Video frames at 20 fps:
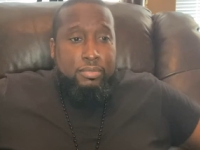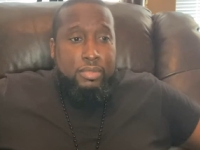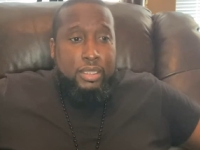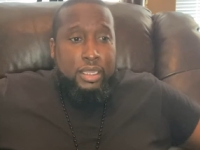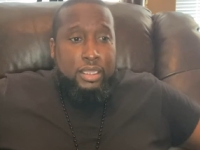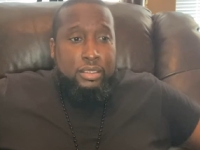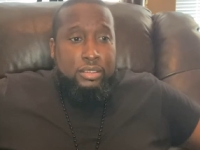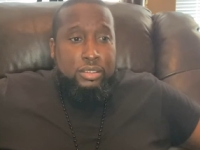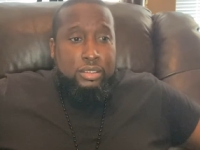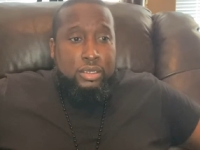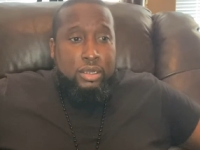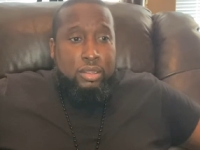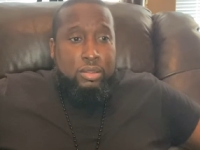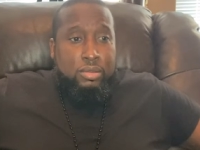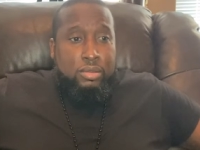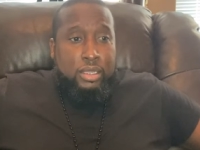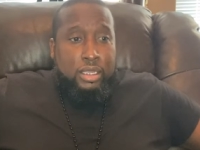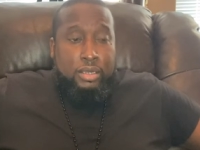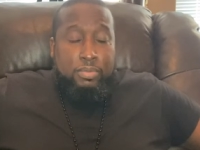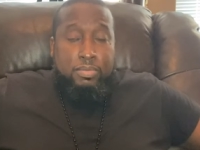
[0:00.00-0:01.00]
But, you
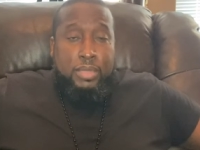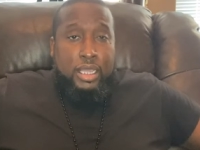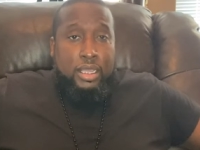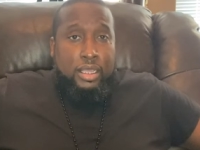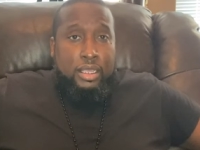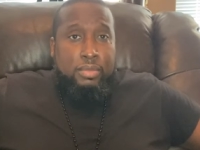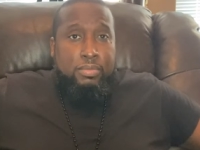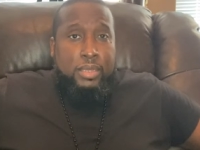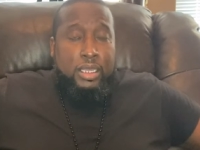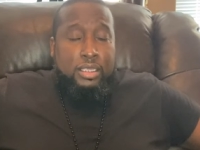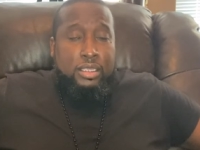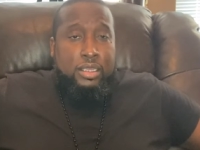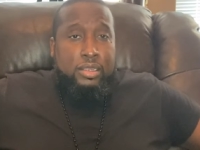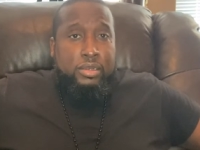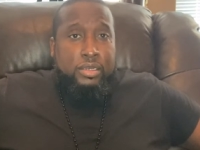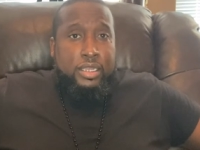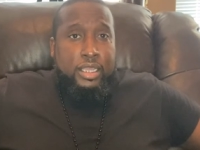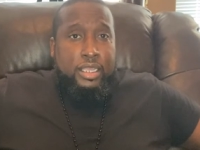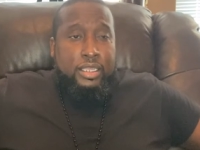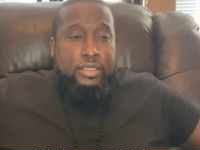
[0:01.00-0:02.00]
know, in my
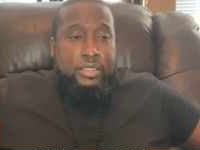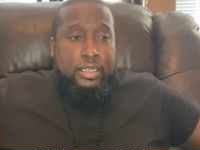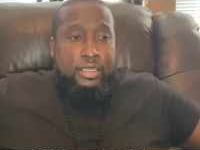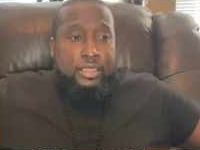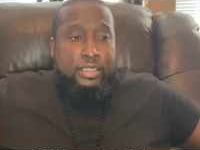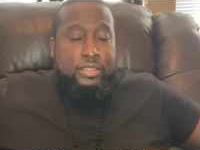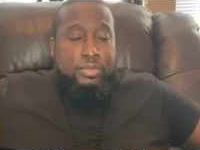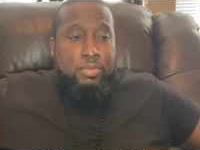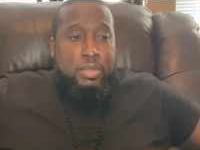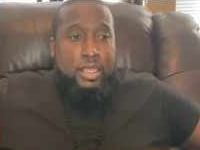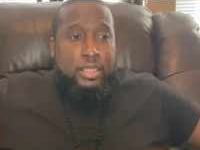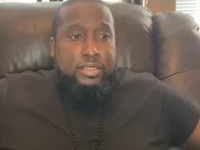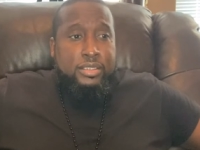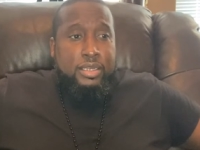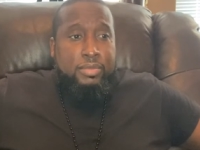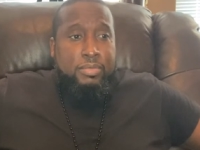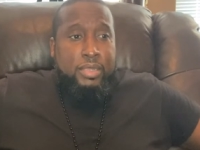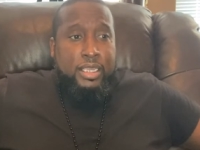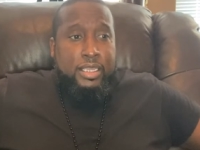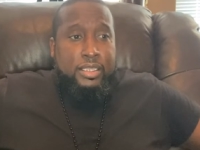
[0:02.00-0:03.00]
younger days, I did some
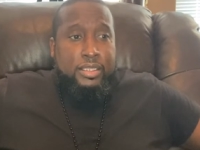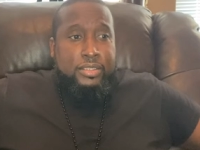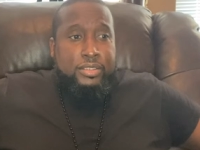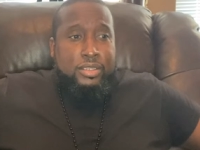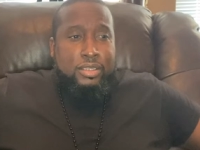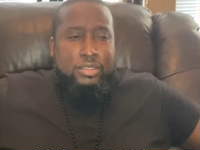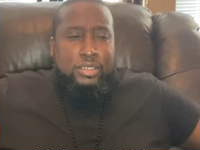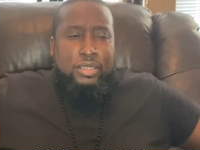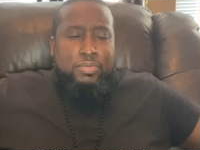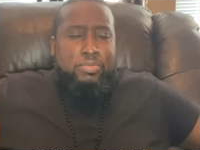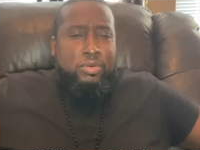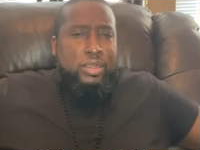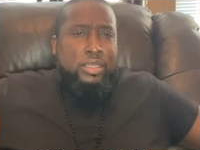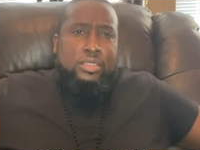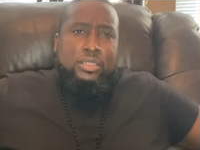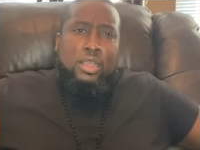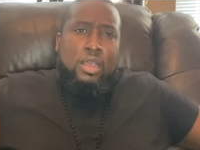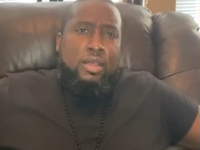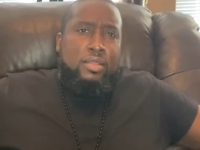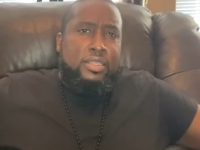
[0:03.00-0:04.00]
hustling, man. So she
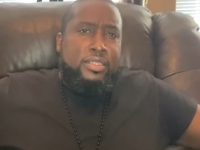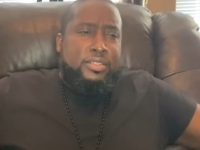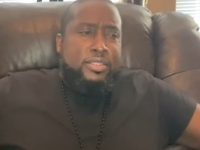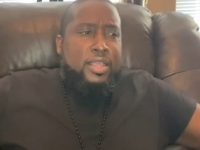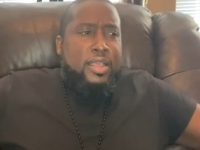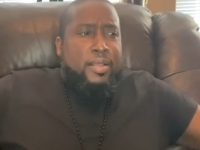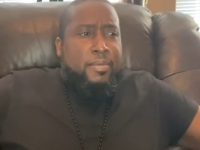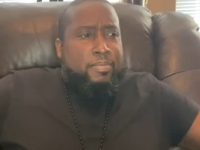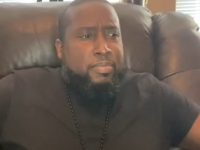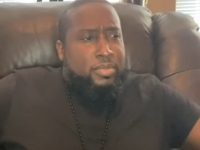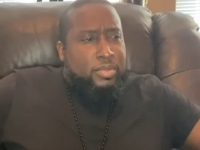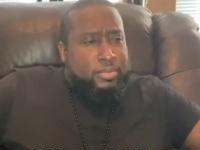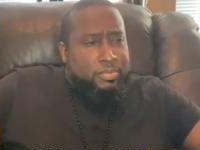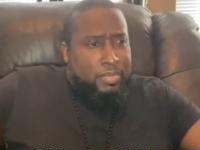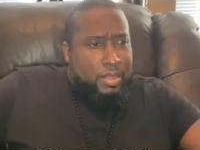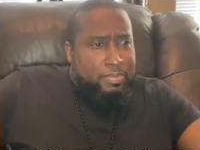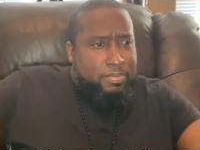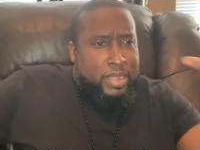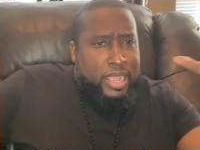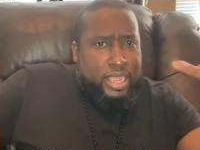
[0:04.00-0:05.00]
brings all this up,
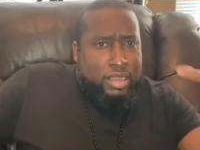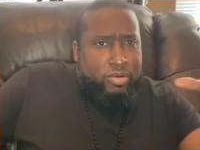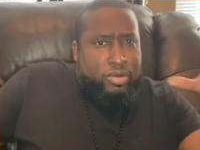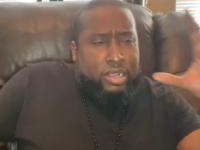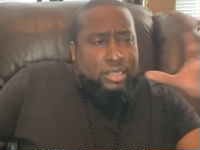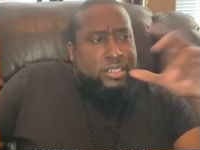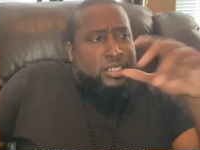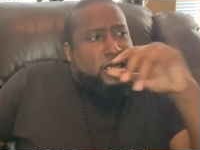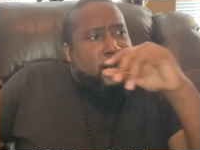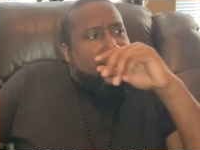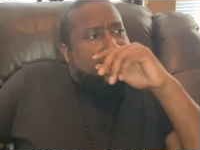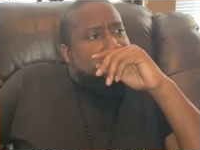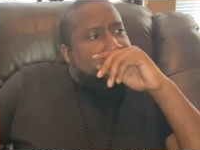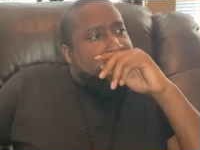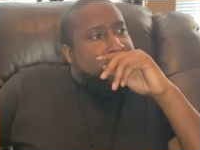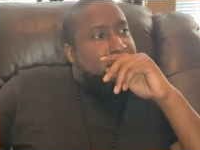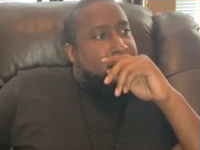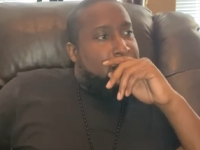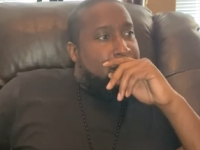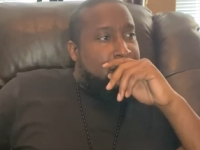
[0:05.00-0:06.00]
my background check,
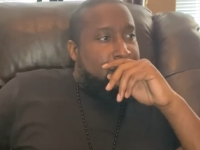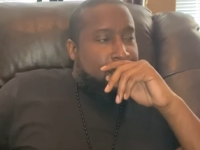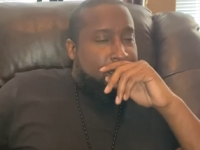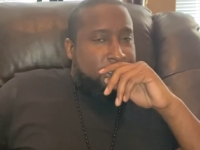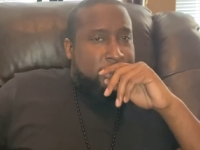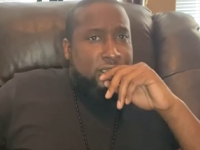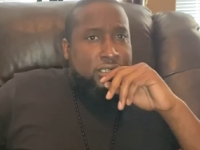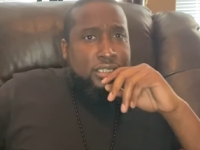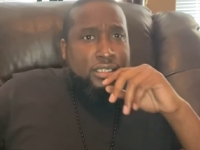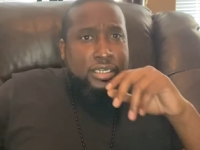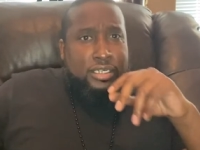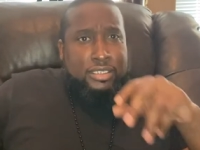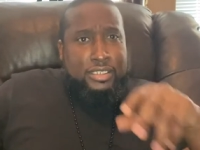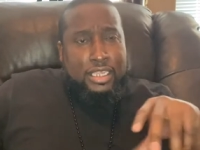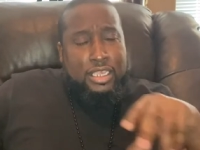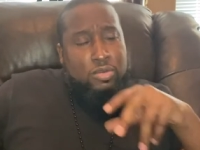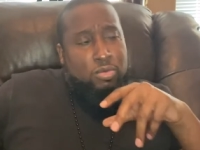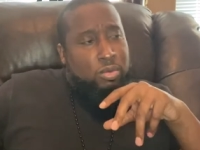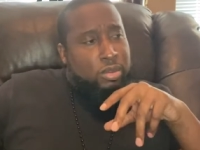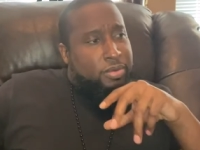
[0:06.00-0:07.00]
man. And she did a
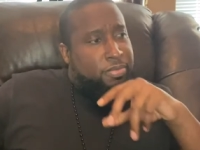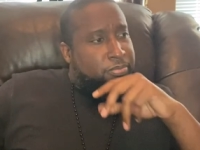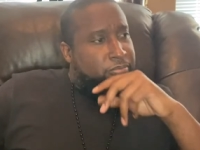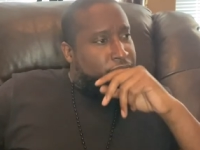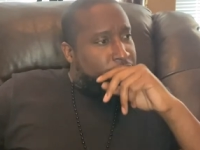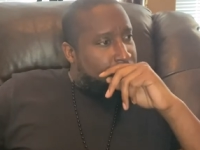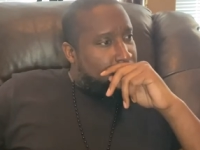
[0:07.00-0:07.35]
deep one.